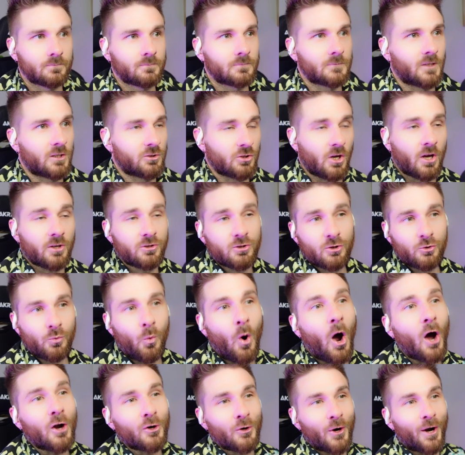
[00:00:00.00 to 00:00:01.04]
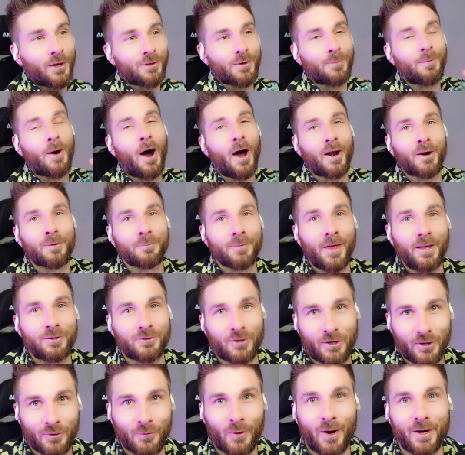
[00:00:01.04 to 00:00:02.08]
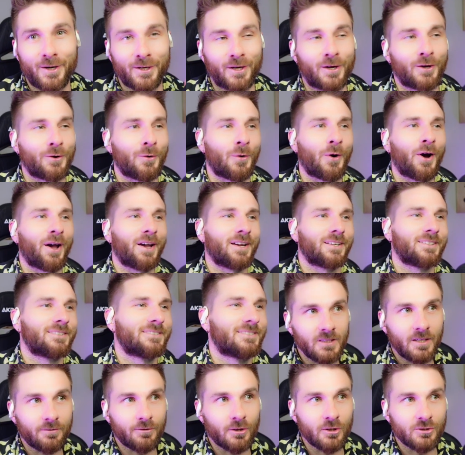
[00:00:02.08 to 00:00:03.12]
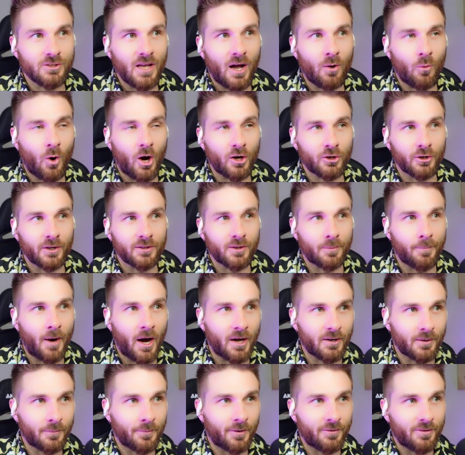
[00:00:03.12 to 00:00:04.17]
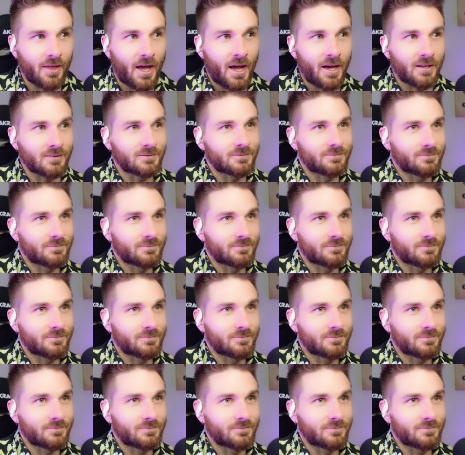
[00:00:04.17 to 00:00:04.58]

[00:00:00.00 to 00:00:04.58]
As long as there's water at the bottom, that's a good way to get away. If there's not water at the bottom of that,